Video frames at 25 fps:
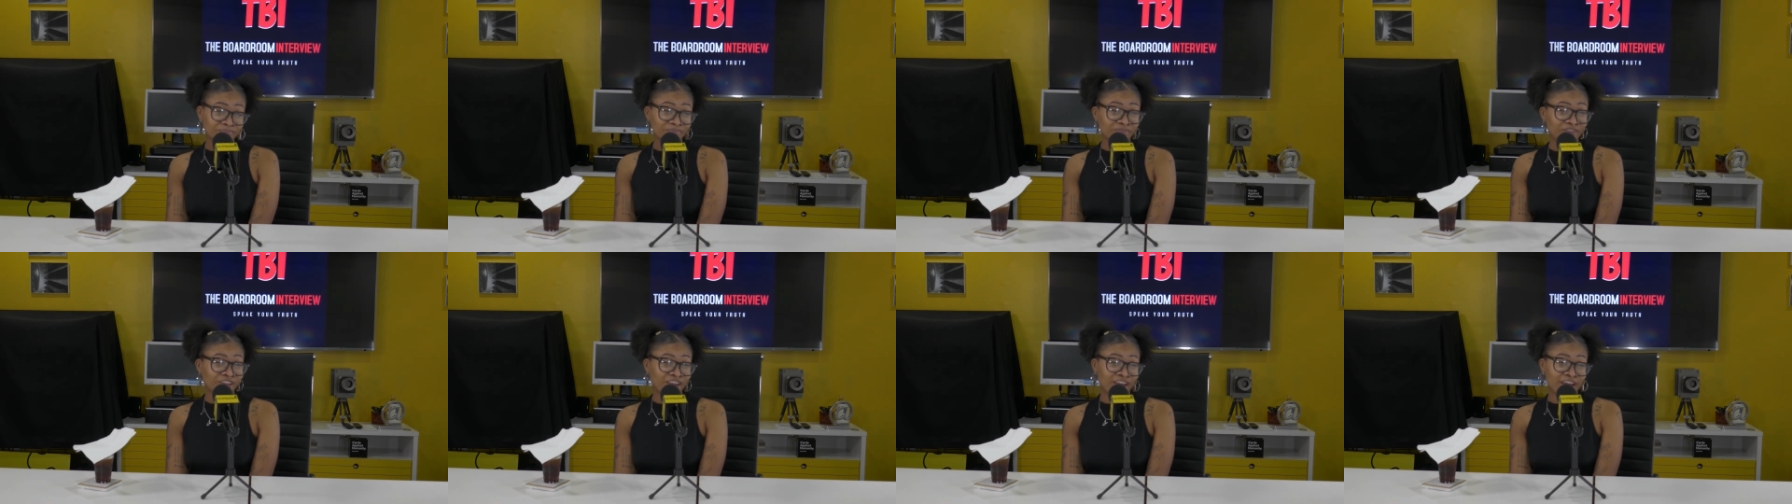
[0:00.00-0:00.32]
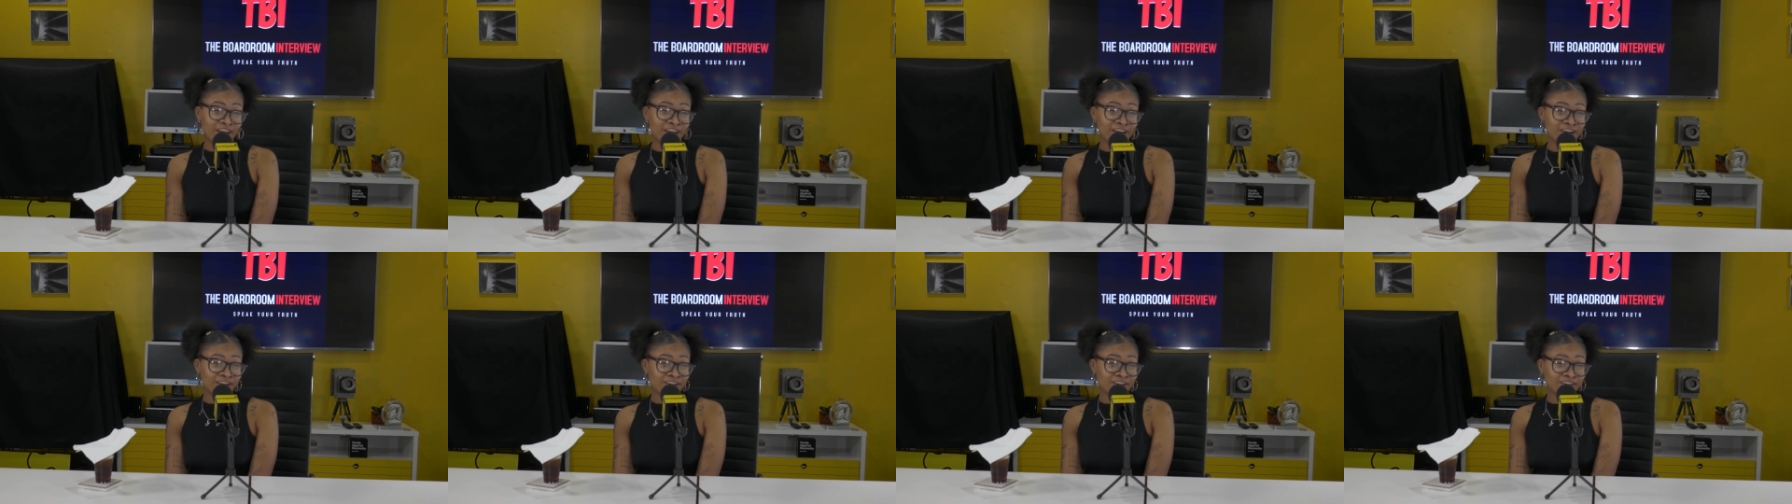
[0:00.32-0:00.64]

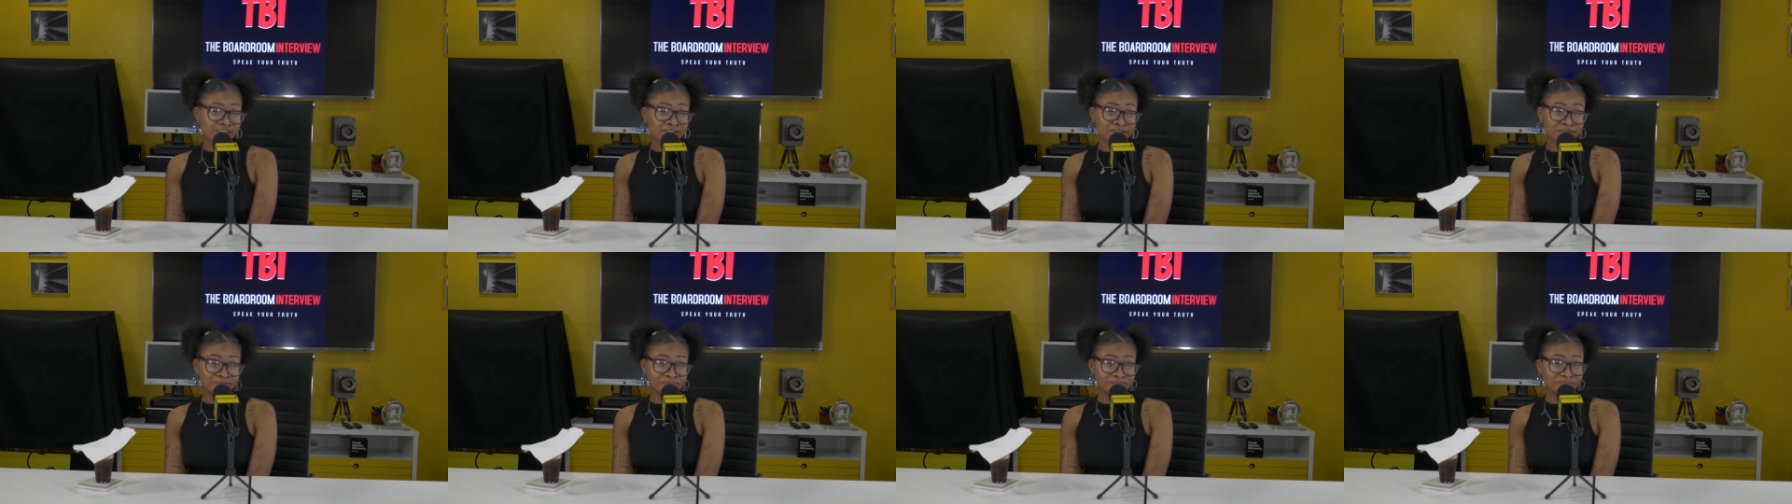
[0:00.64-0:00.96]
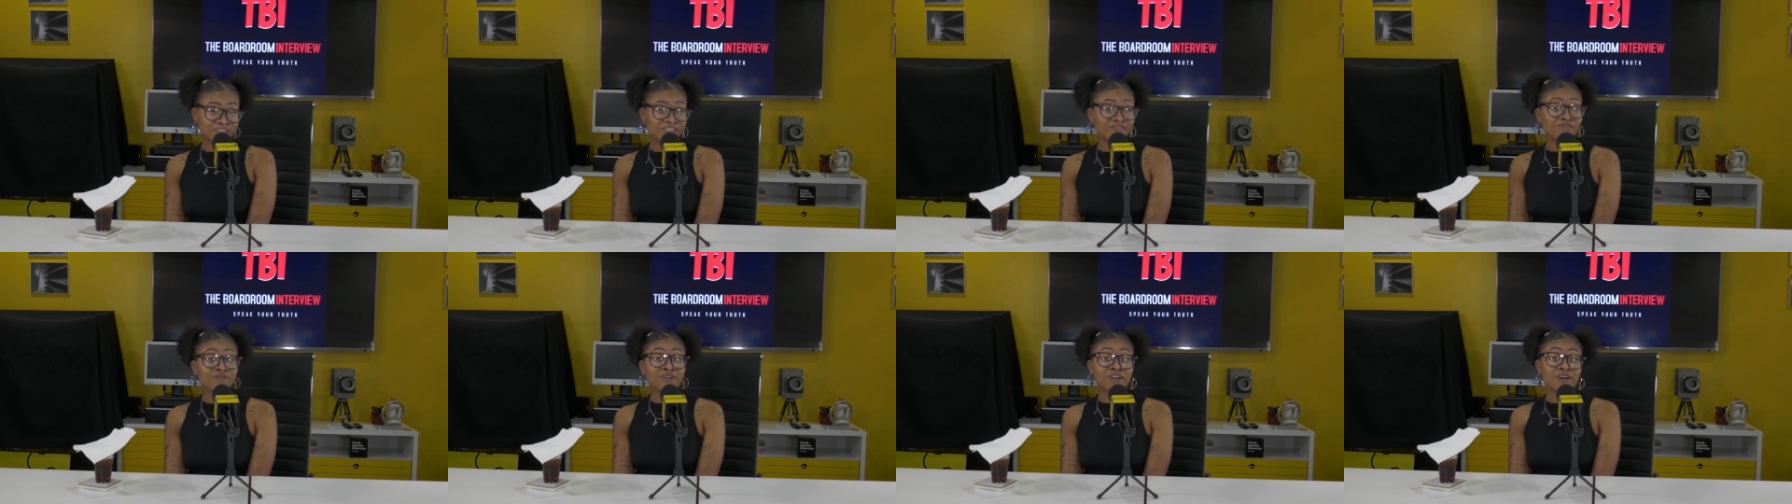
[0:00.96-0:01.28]
yeah,
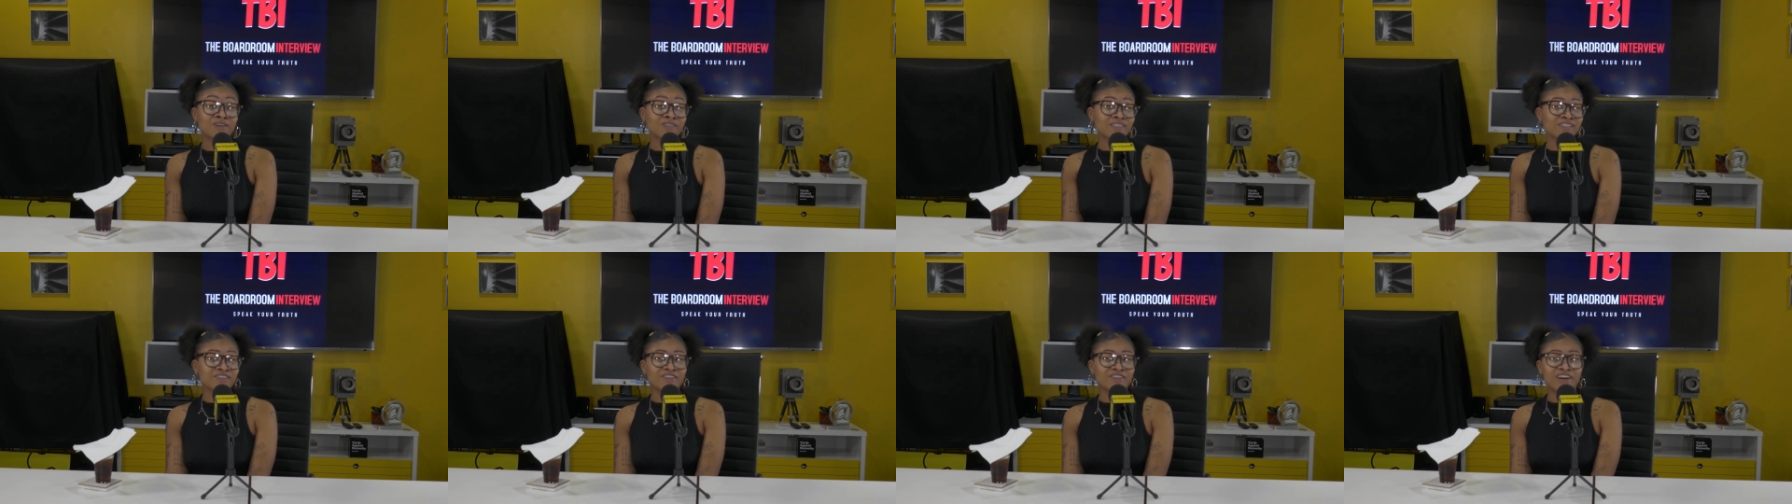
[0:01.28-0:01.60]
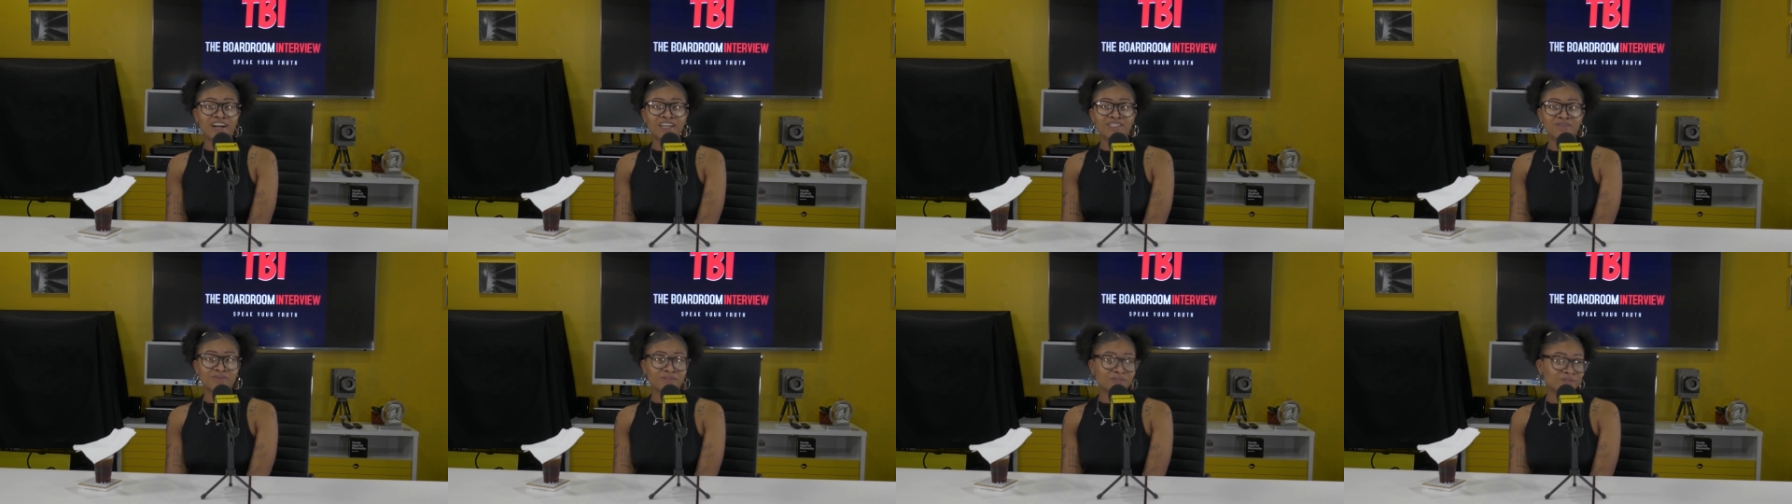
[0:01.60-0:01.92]
even when I was in
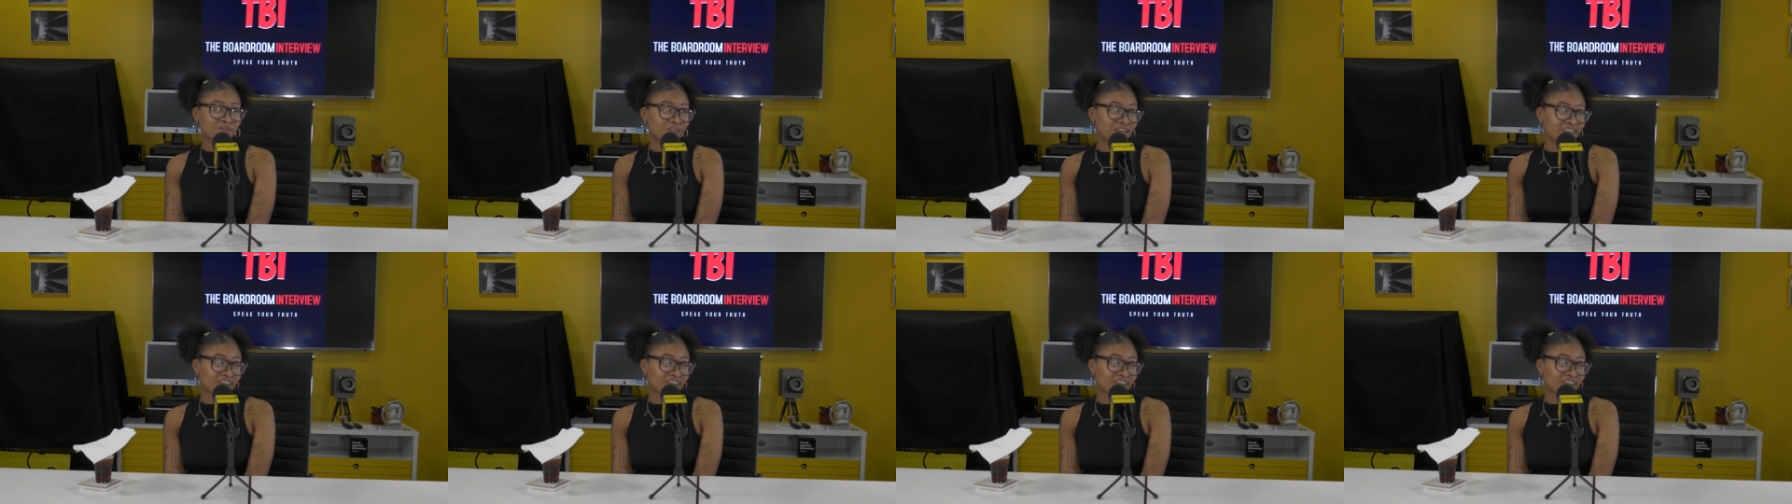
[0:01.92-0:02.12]
graduate school,